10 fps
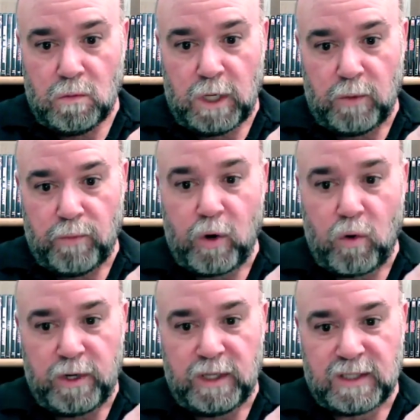
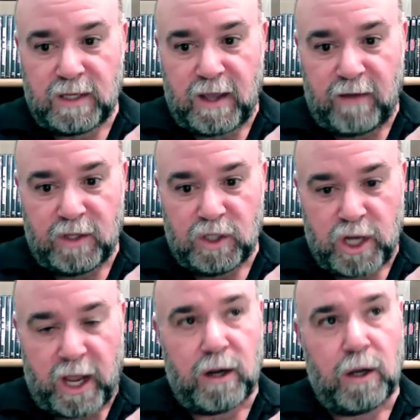recordings that they have of The
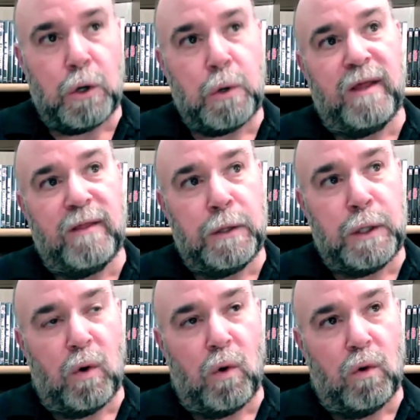Shadow, and then
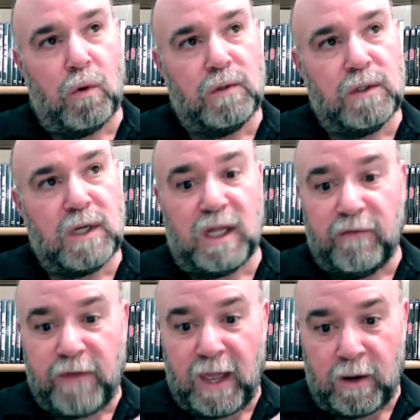the old
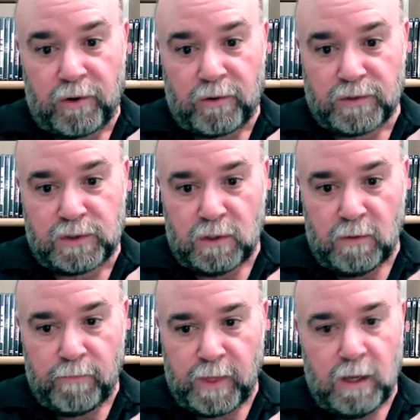cliffhangers,
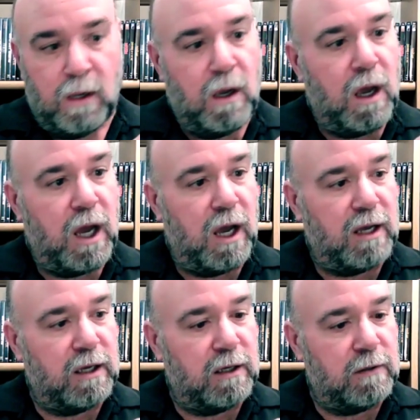
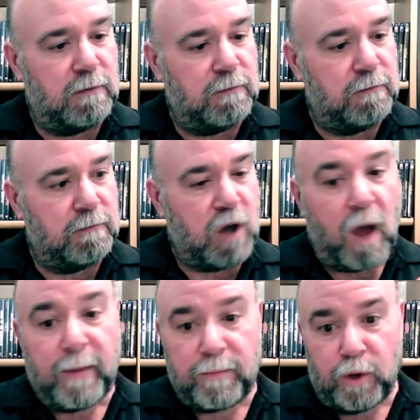uh,
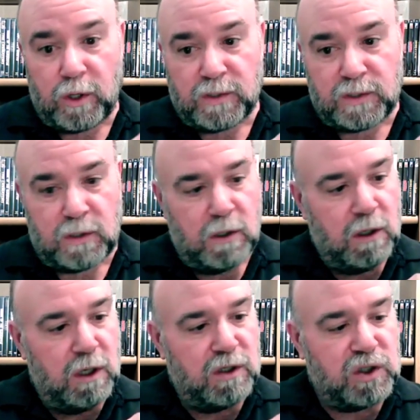comic books.
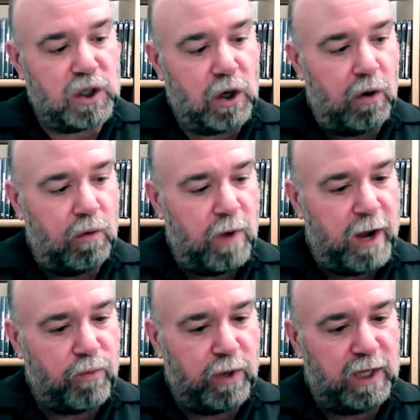So I
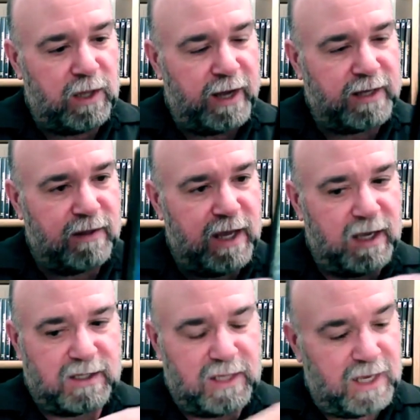really liked
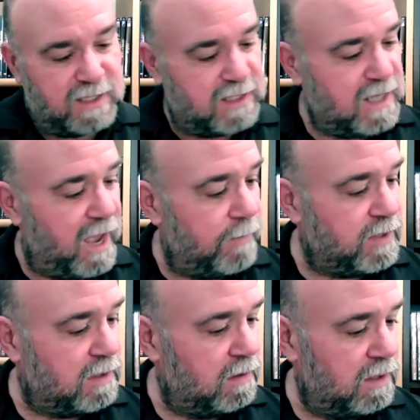this,
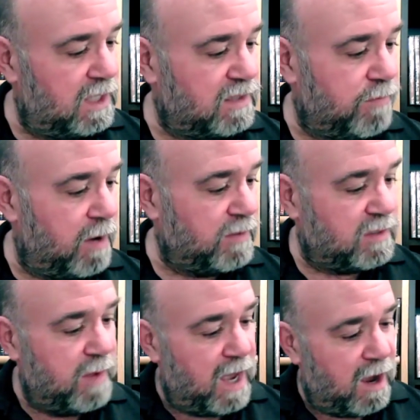except this
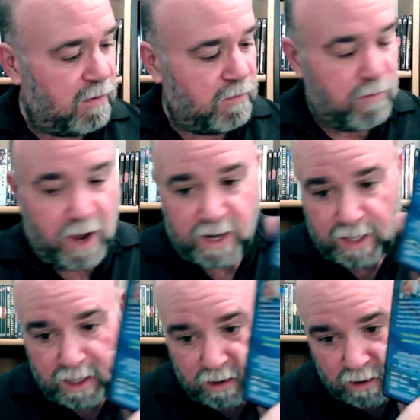bums me out right
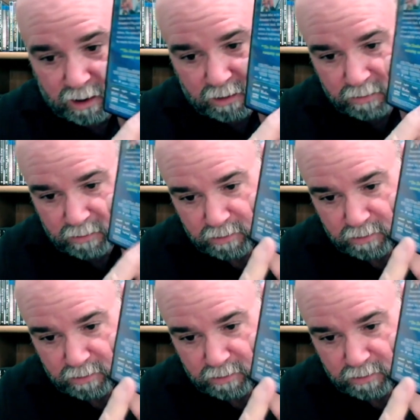here.